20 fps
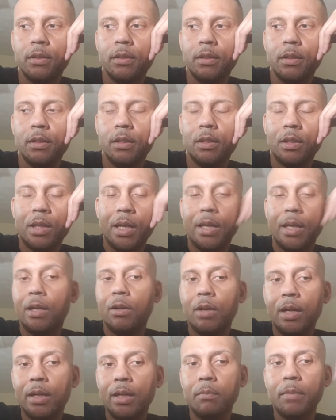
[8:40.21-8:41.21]
like,
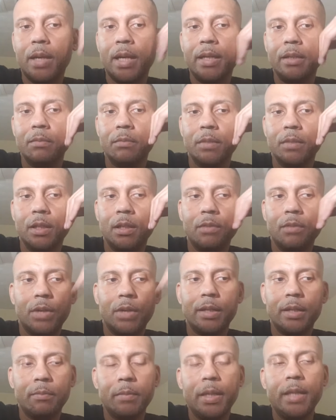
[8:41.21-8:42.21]
oh, I can buy them love,
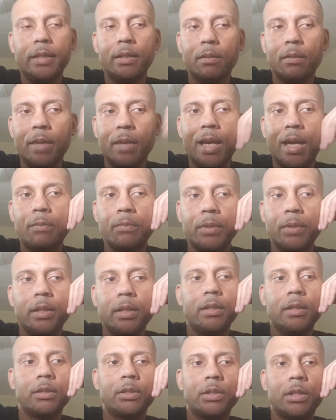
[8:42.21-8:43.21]
I can make them
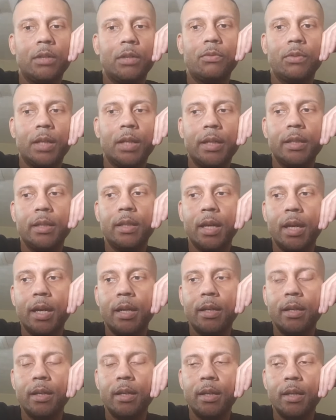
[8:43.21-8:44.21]
happy and stuff like
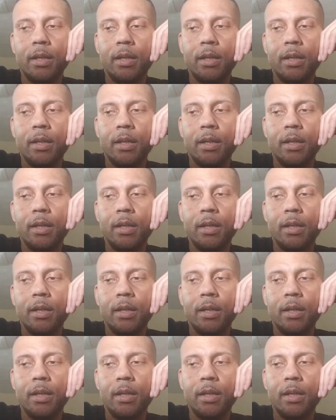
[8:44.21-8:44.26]
that.